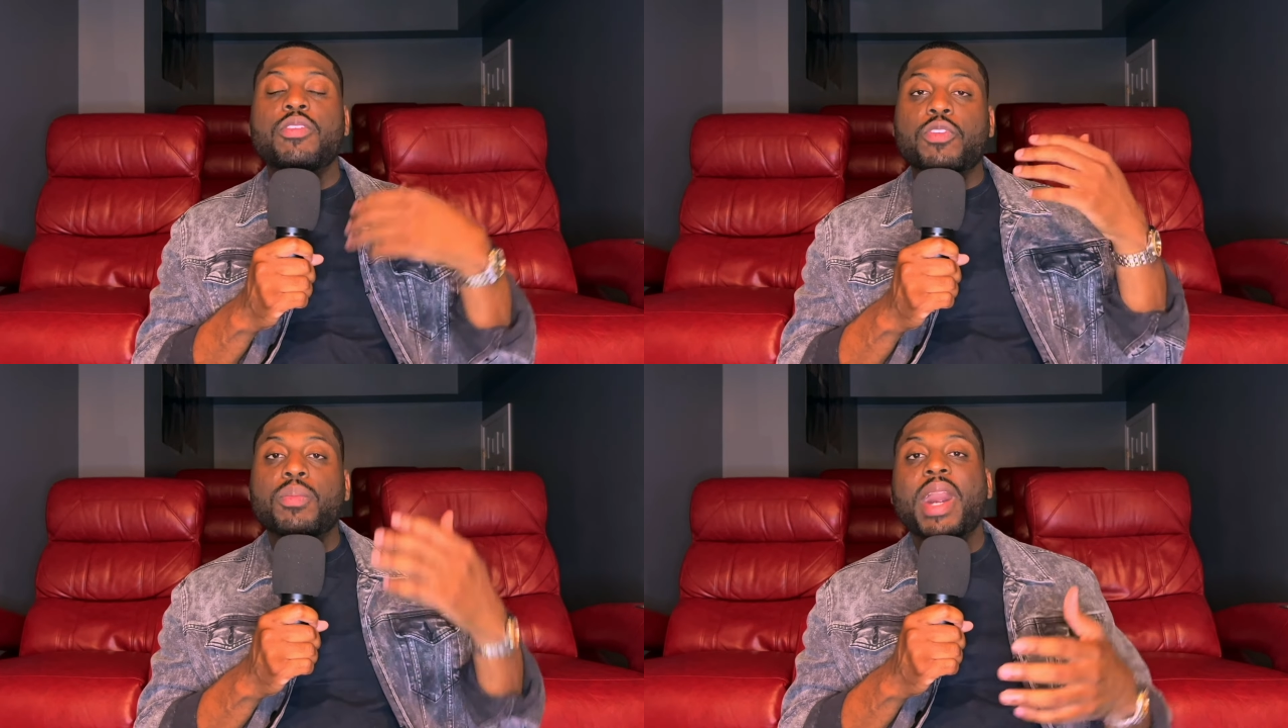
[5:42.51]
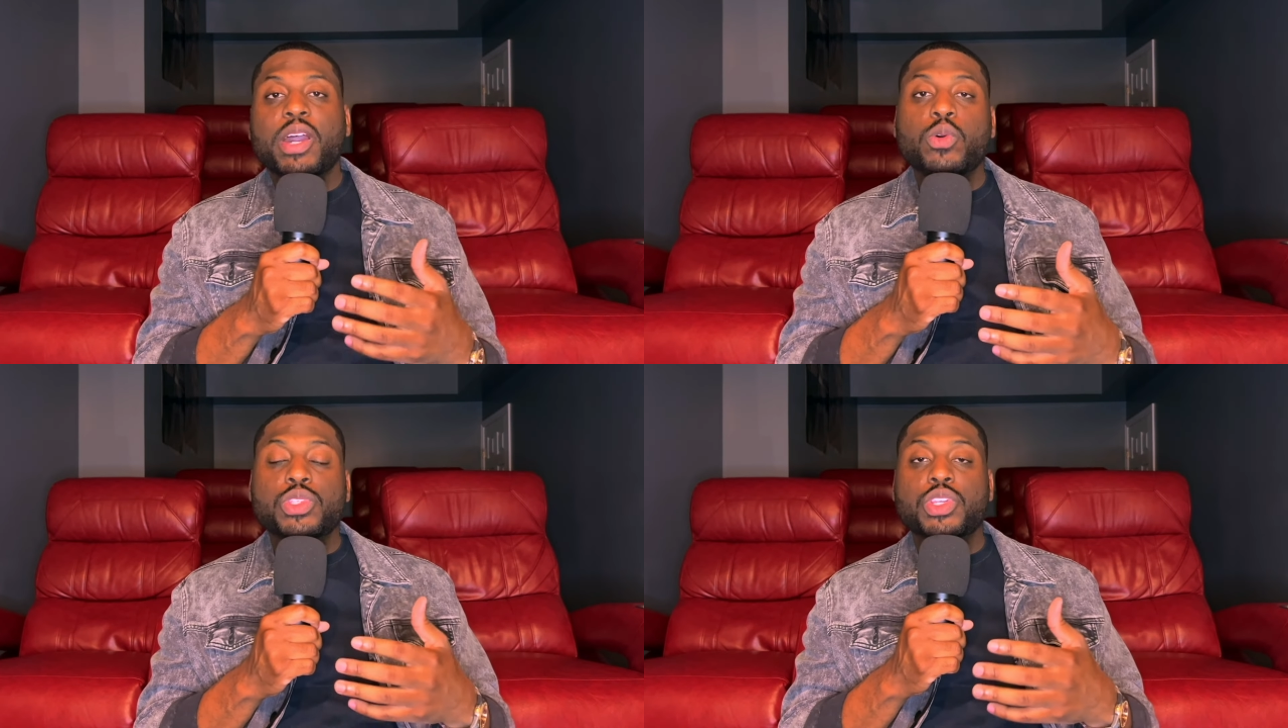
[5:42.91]
for my
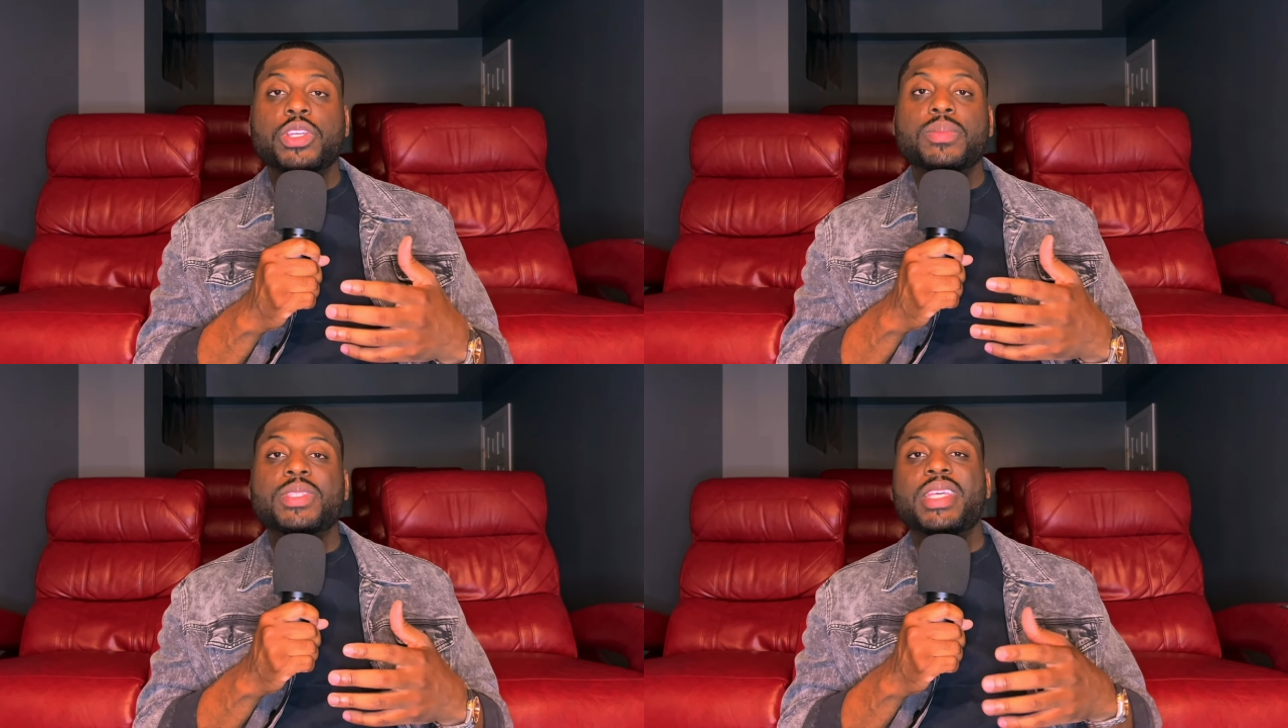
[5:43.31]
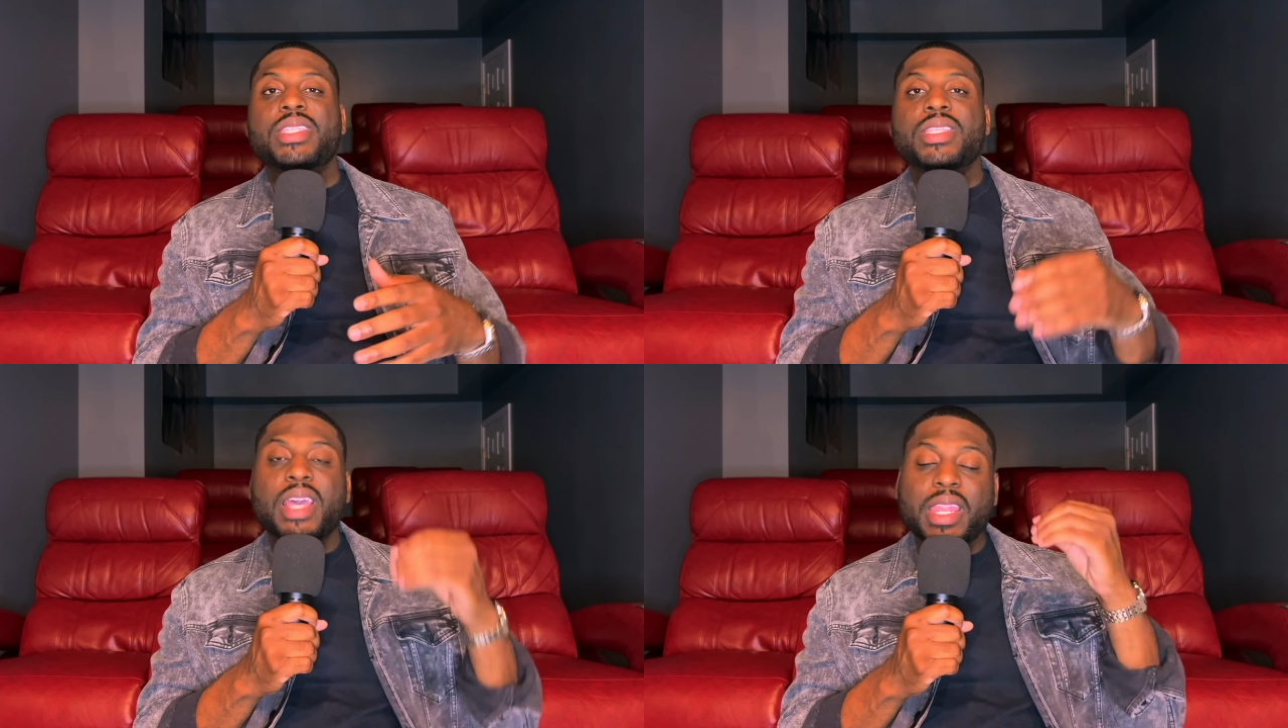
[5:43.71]
own
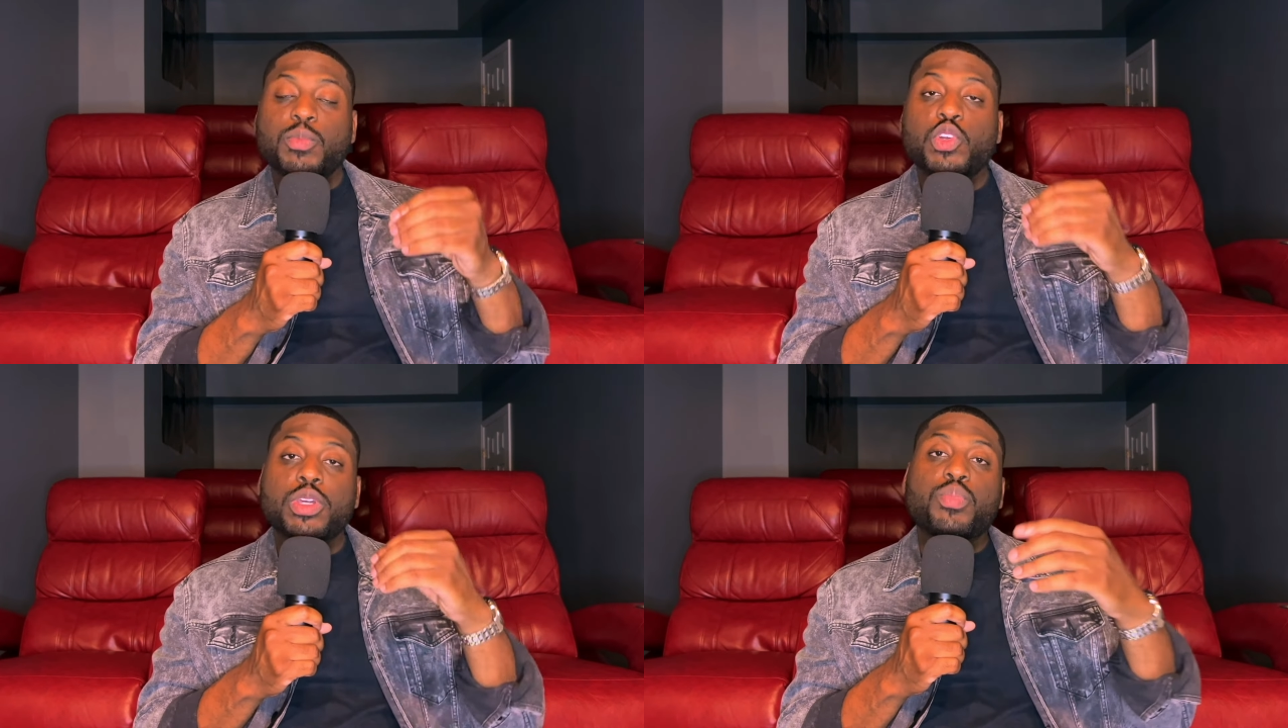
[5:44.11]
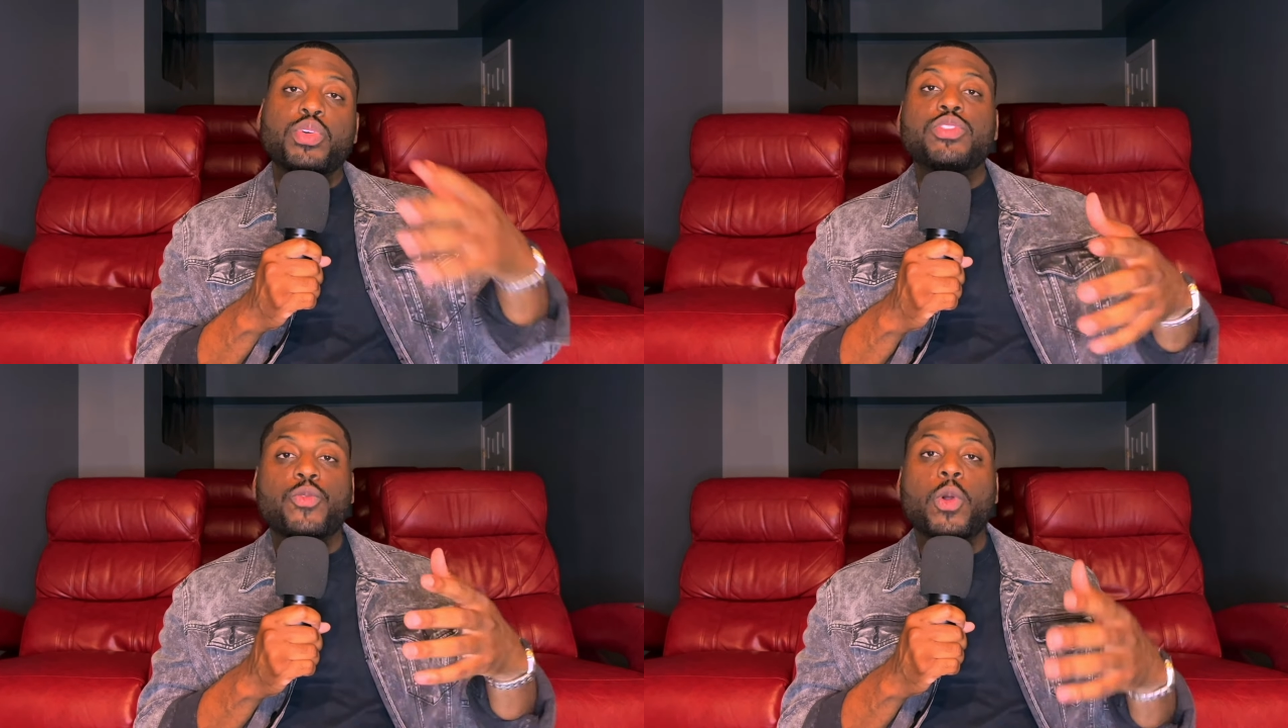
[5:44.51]
circumstances and I'm going to
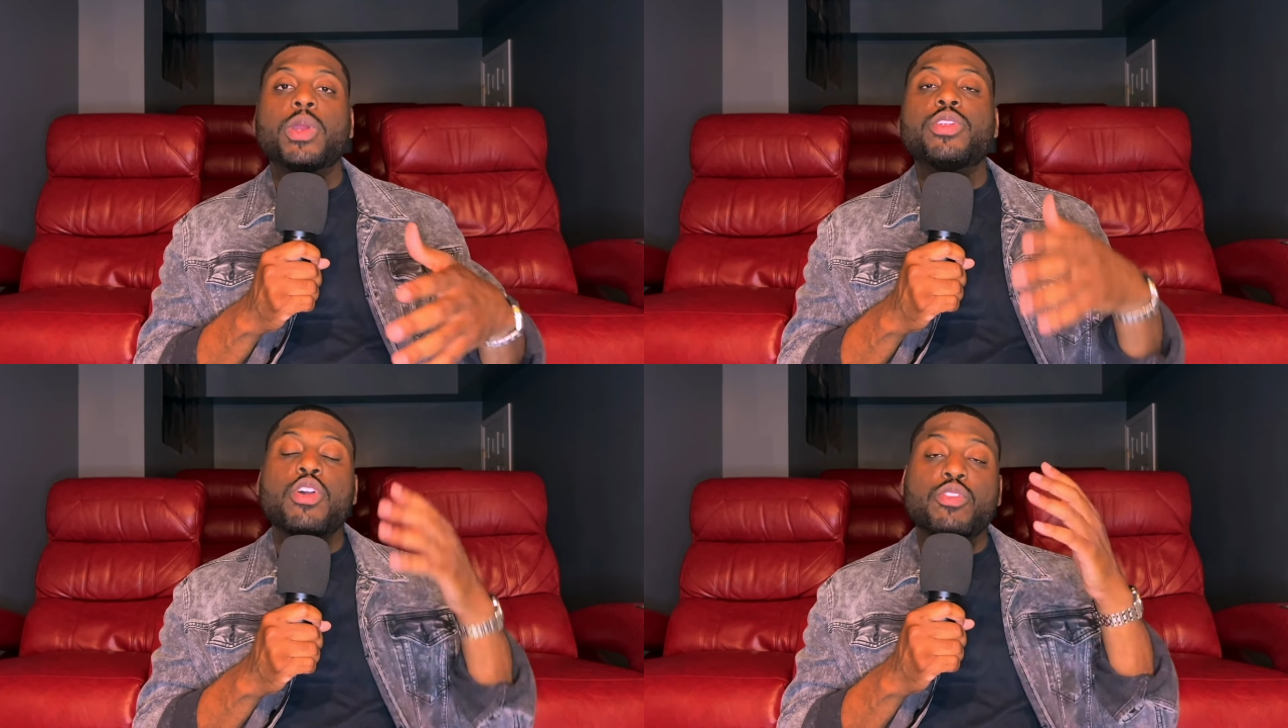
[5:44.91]
push forward